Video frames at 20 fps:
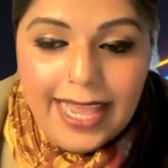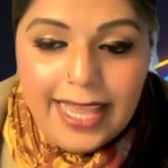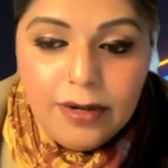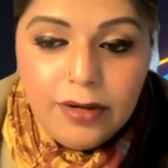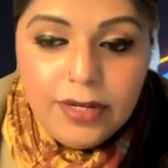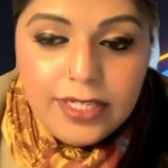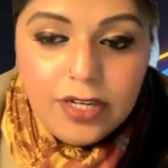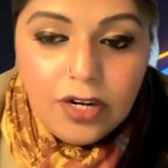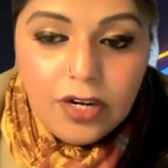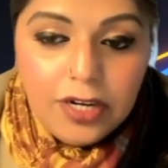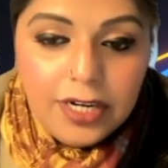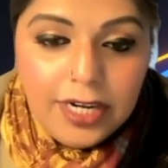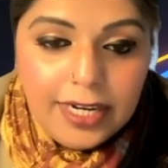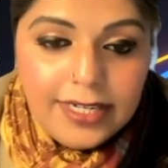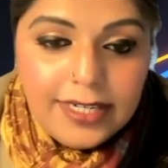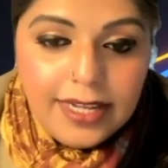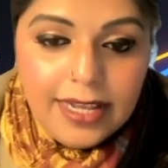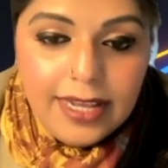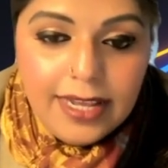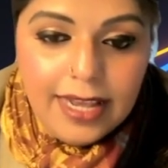and turn
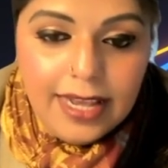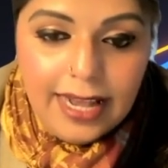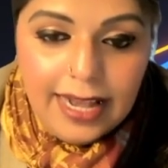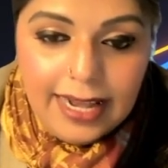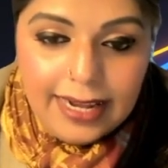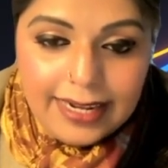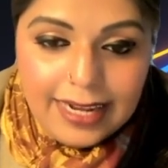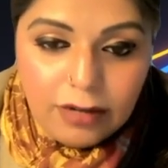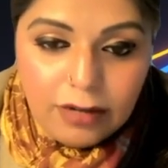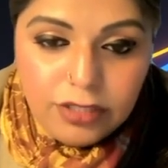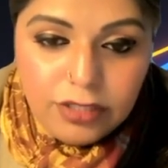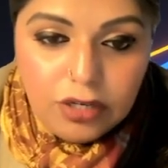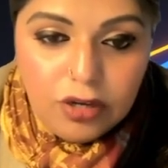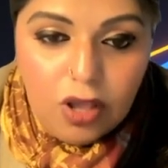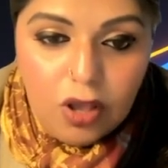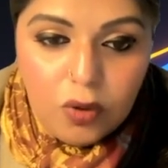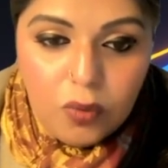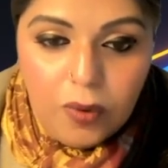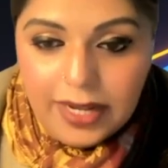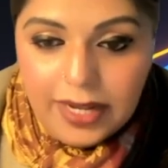it
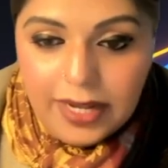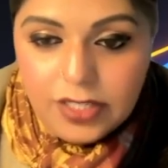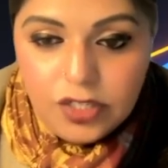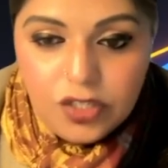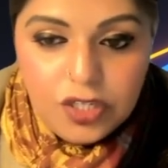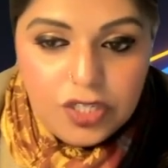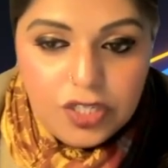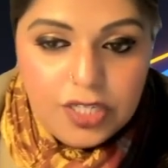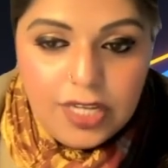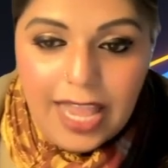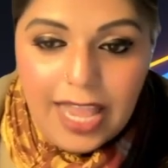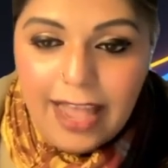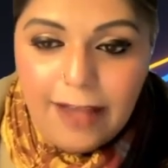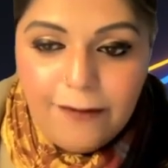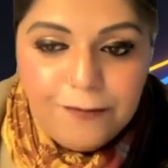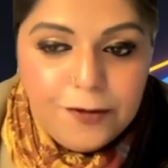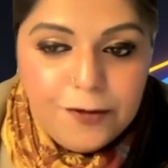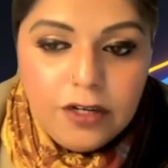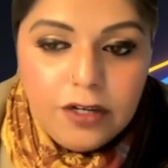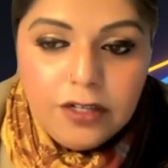counterclockwise, just
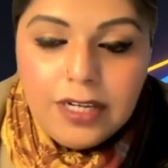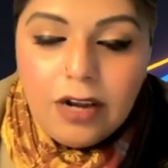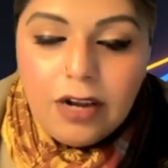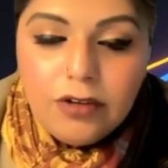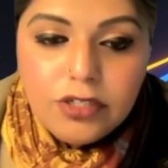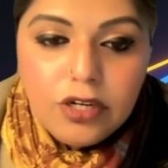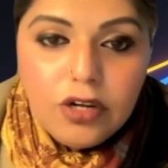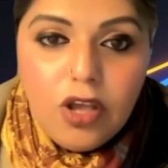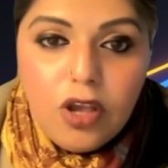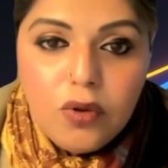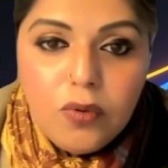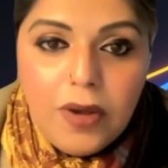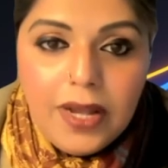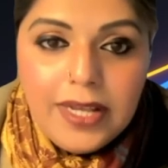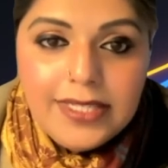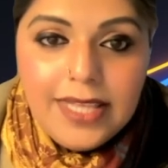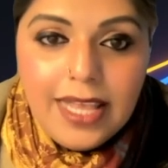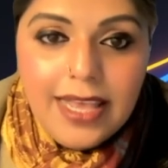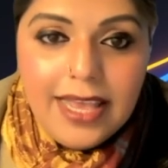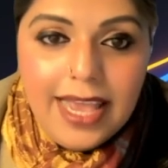half turn
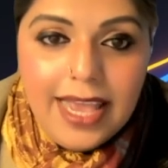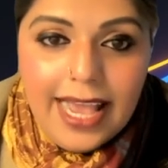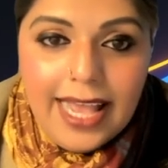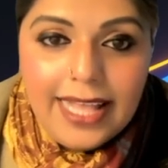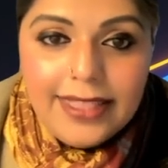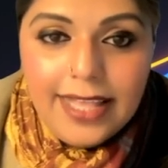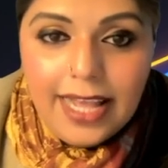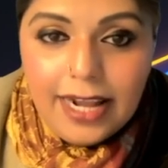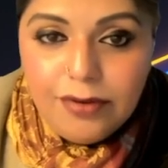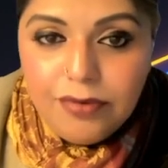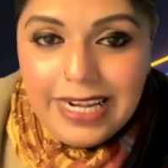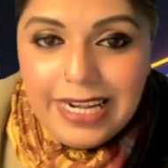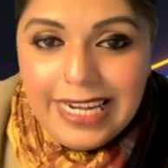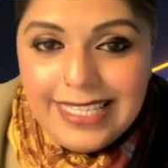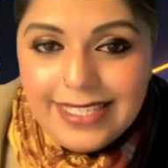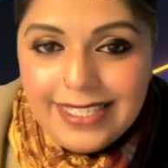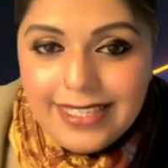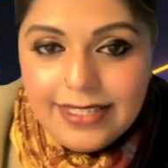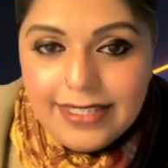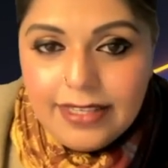counterclockwise, and that
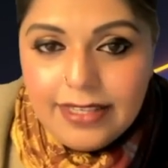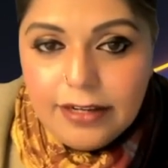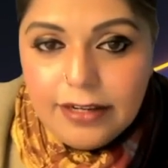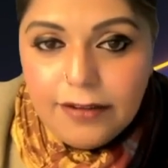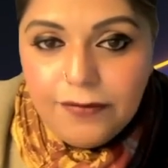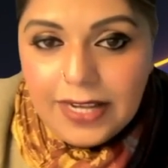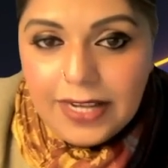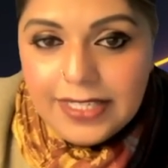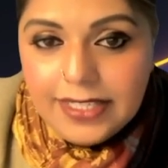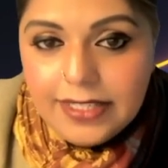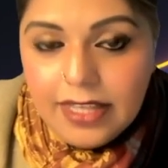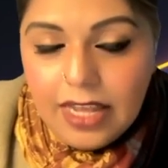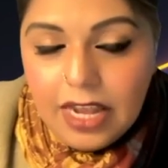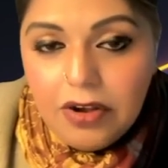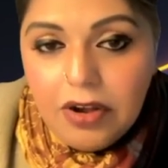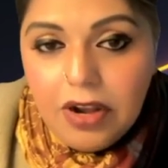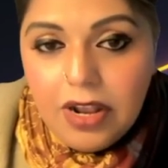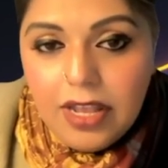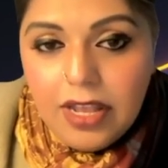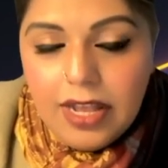releases the device
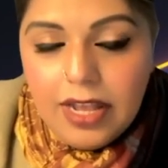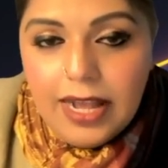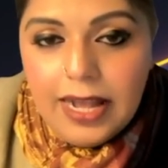there.